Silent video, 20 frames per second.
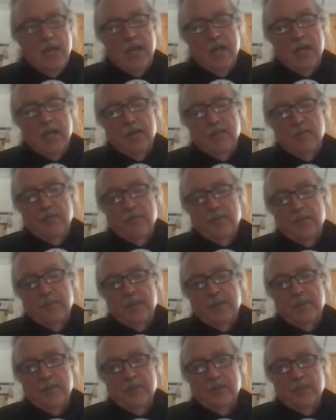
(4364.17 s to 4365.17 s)
and for
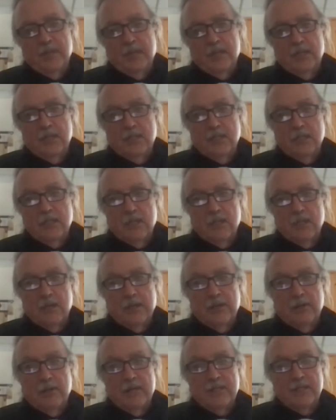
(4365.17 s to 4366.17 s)
people that
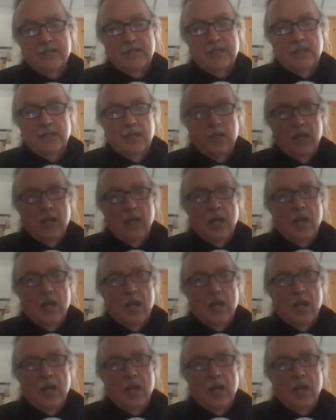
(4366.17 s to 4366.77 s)
are interested in